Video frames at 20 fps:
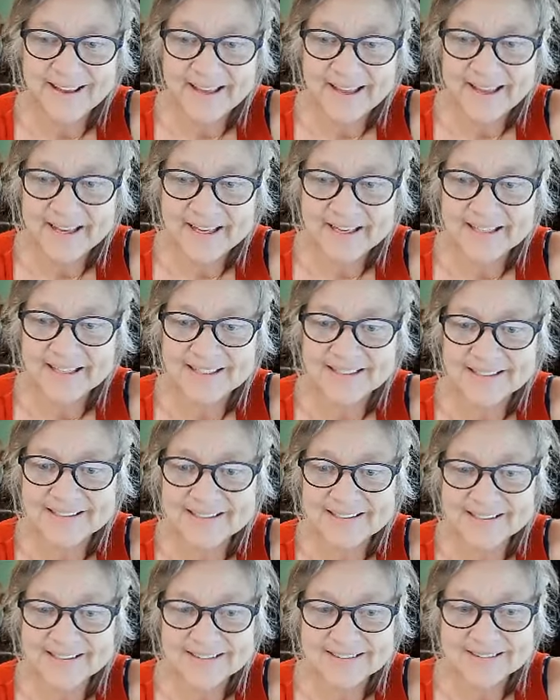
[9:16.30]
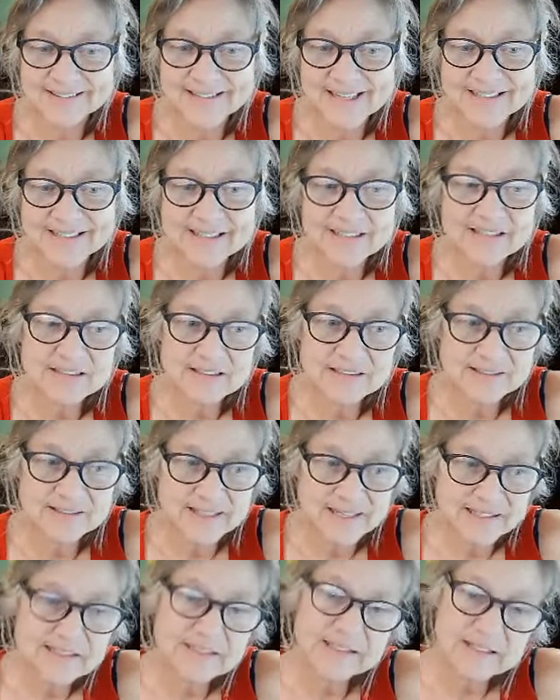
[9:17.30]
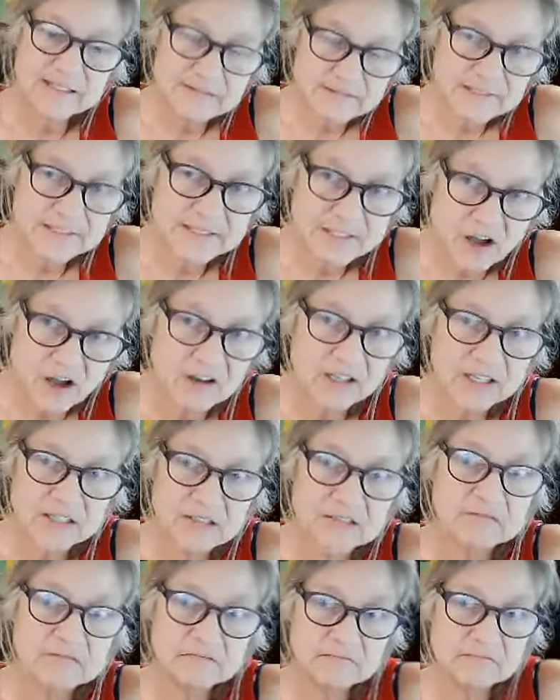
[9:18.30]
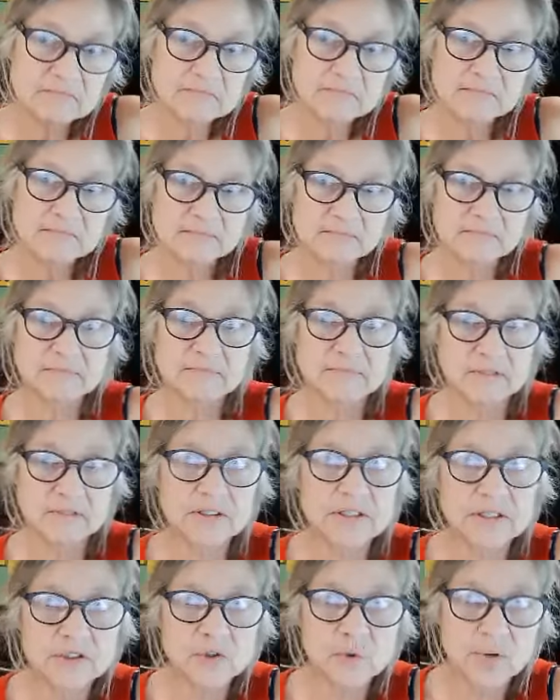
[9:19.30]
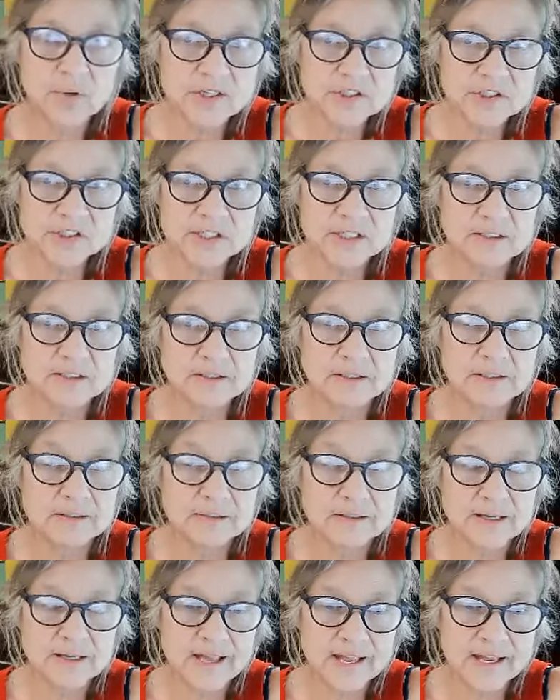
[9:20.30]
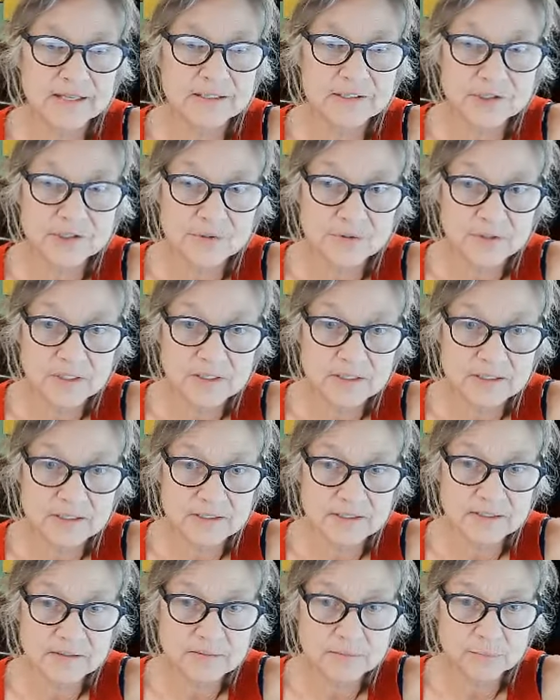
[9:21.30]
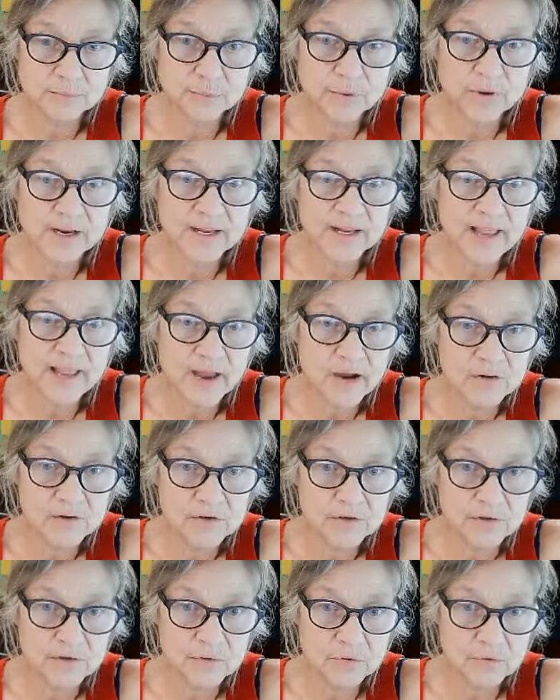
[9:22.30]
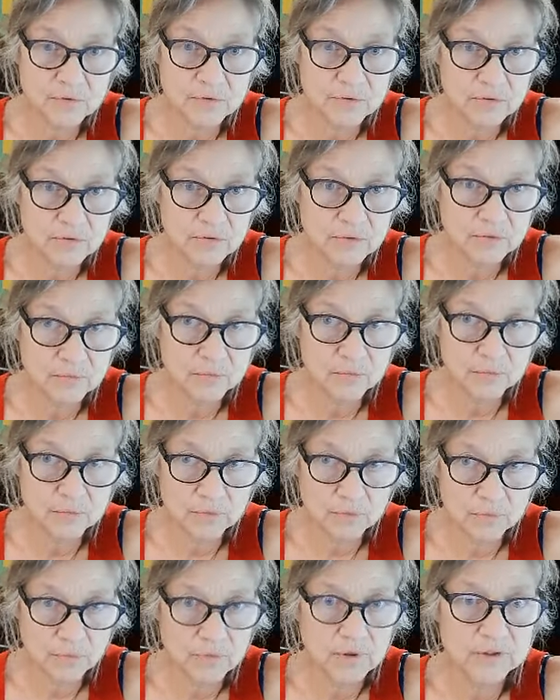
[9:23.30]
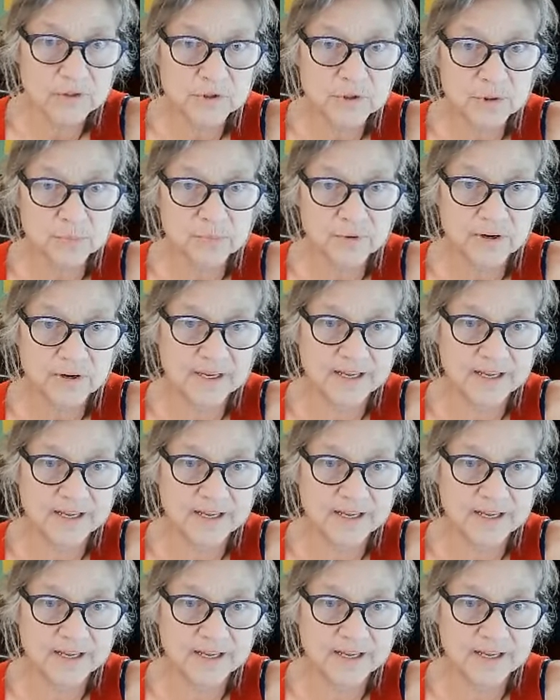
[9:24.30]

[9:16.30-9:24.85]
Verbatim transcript: And that's a, that's a solid, good question. And the answer is pray how you want to pray,